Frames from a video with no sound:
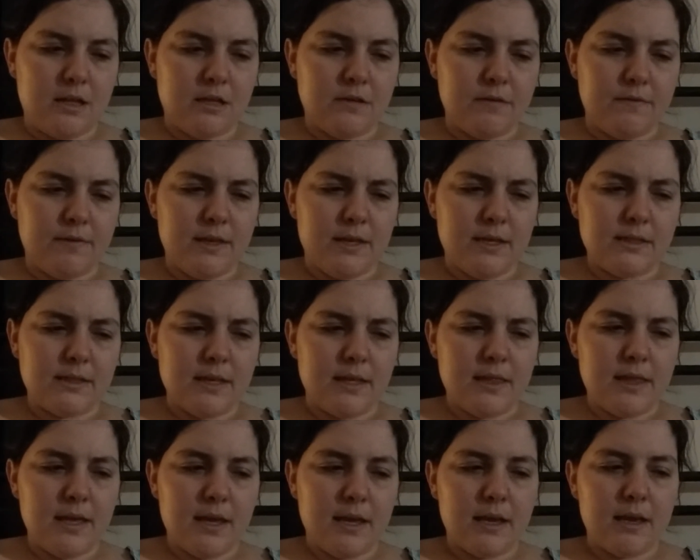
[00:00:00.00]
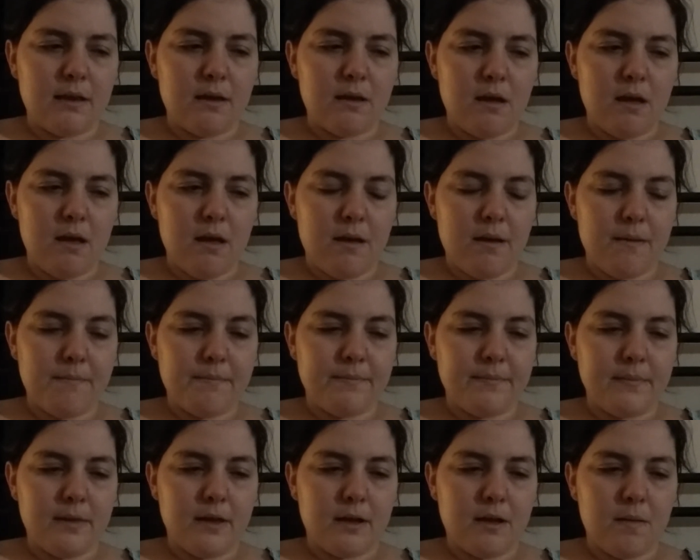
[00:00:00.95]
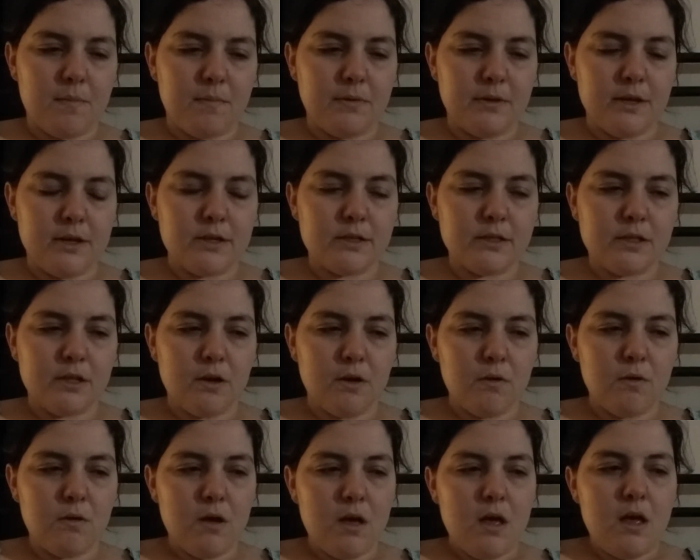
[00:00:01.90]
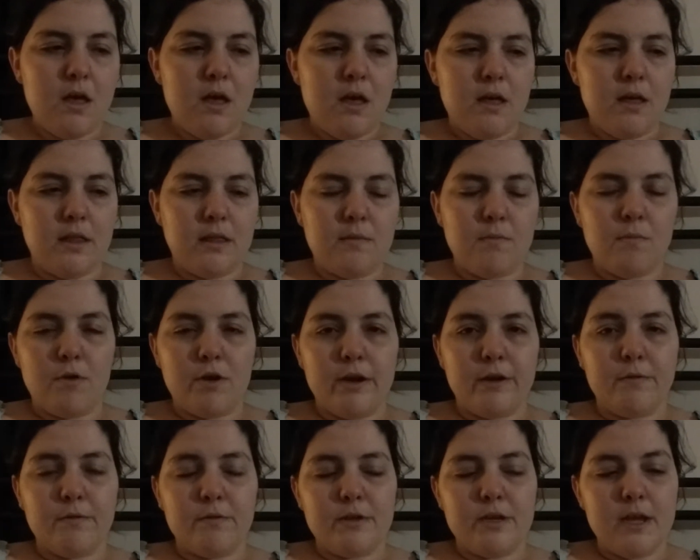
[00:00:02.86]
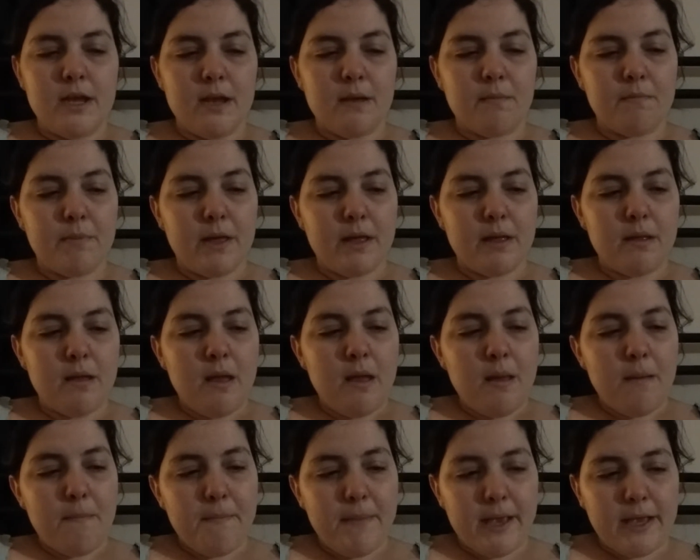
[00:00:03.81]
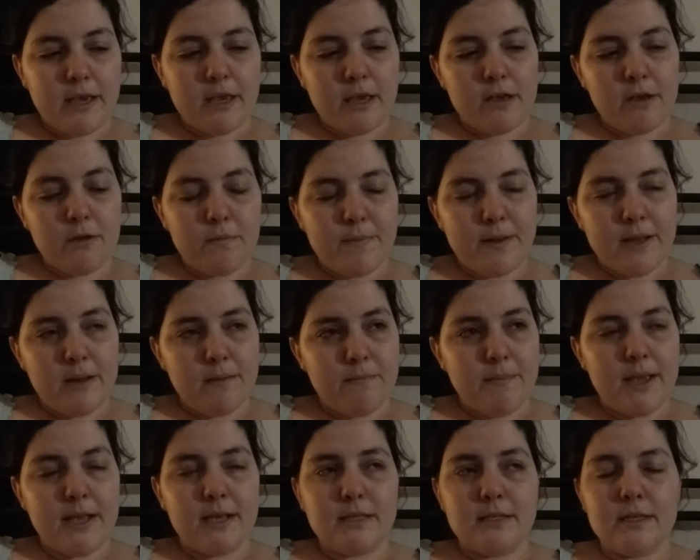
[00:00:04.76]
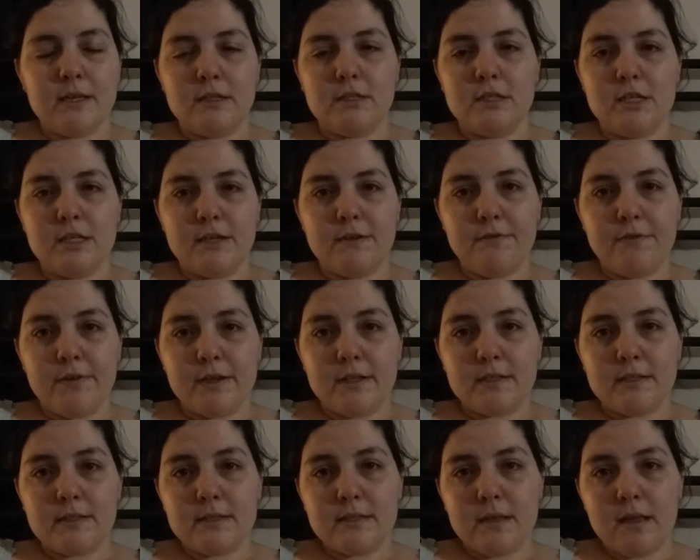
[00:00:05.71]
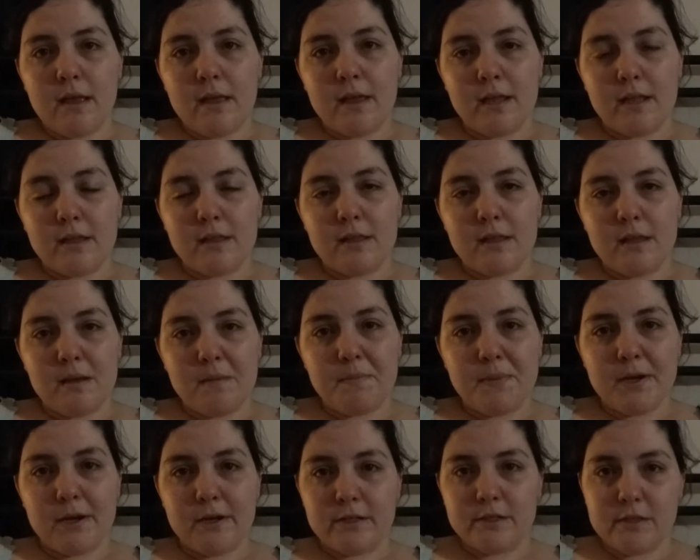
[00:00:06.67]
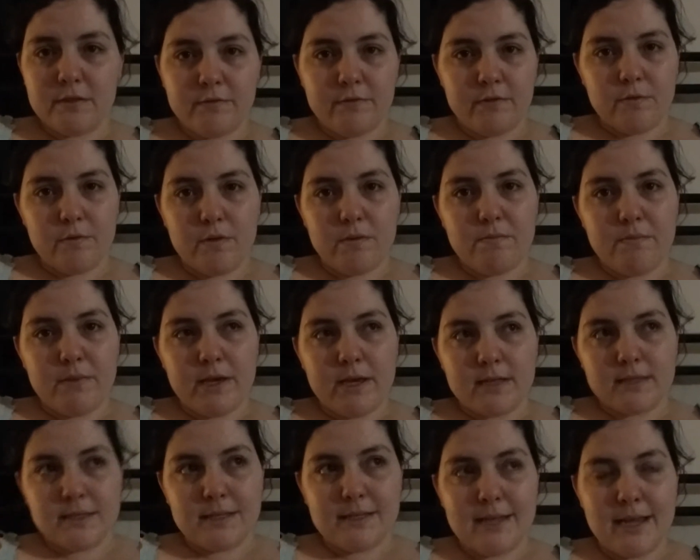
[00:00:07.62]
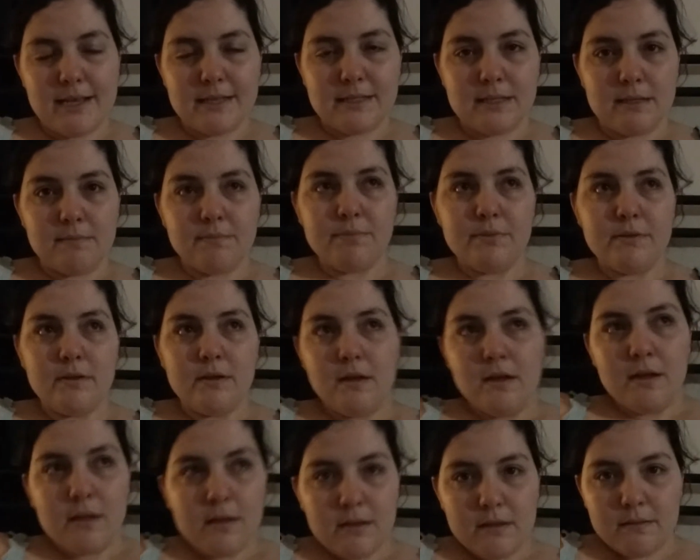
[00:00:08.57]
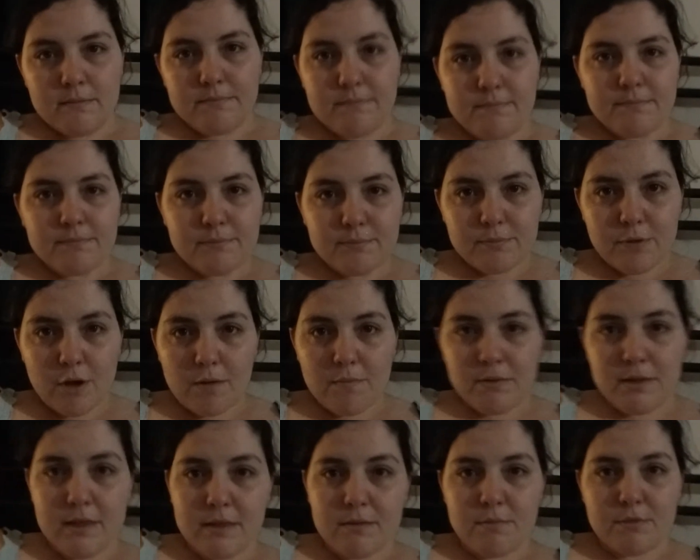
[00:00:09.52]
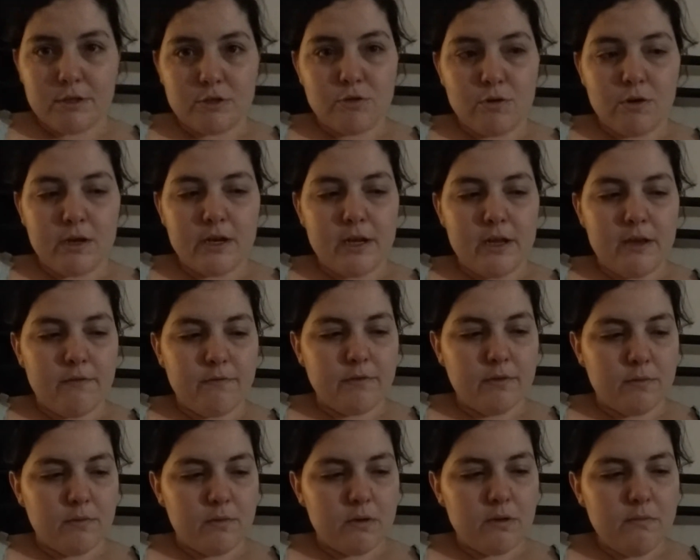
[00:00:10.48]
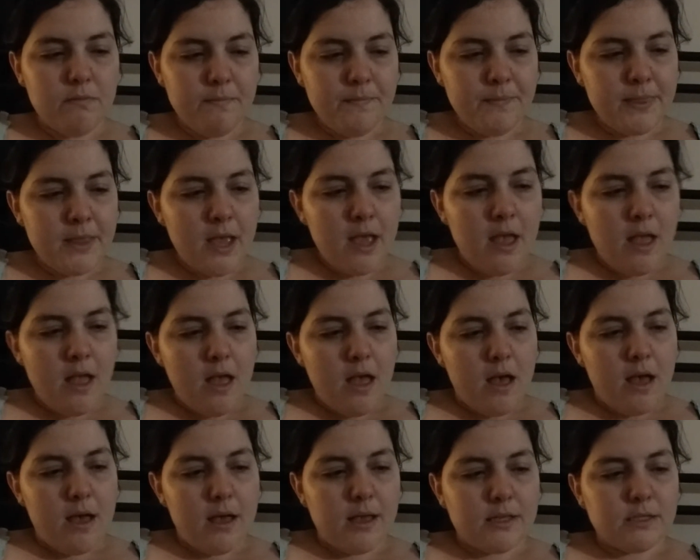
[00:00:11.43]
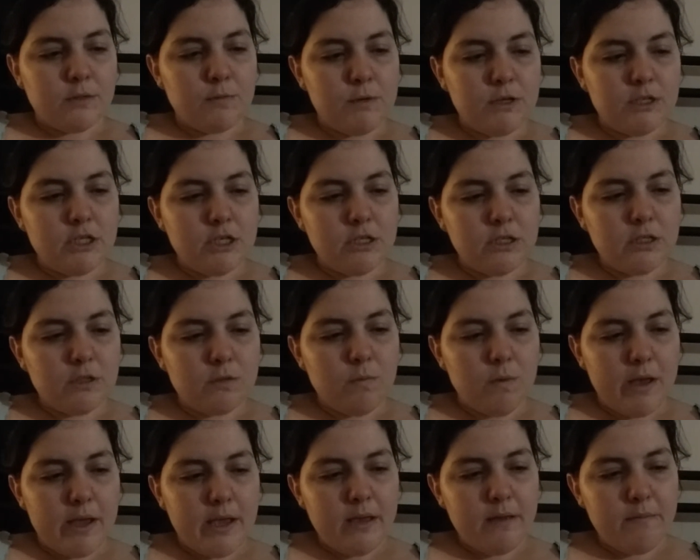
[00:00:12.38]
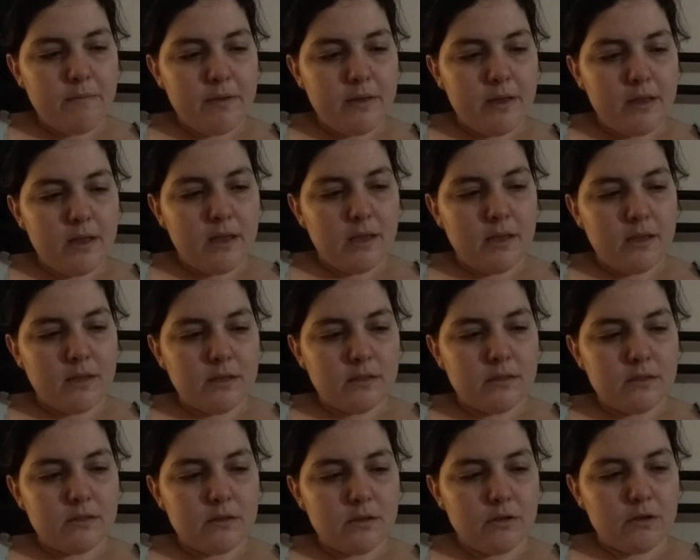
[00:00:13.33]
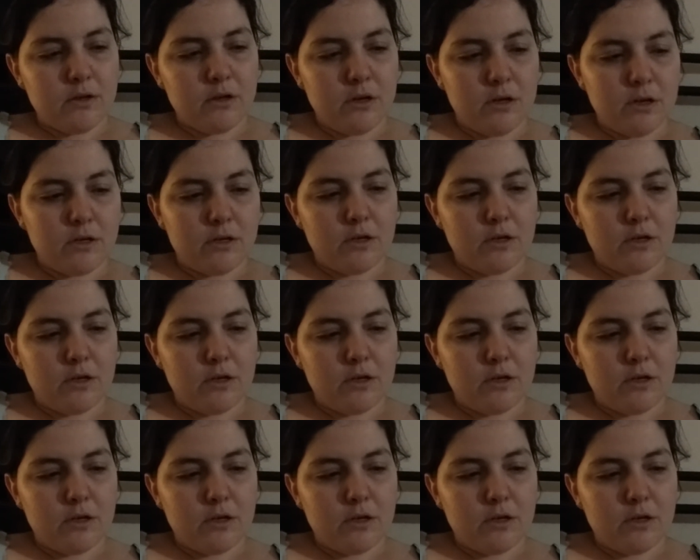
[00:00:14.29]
of these, I think, a couple years ago in the morning routine, but making your bed makes such a difference in the appearance of your room because it takes up probably the majority of your room. Swish and swipe is her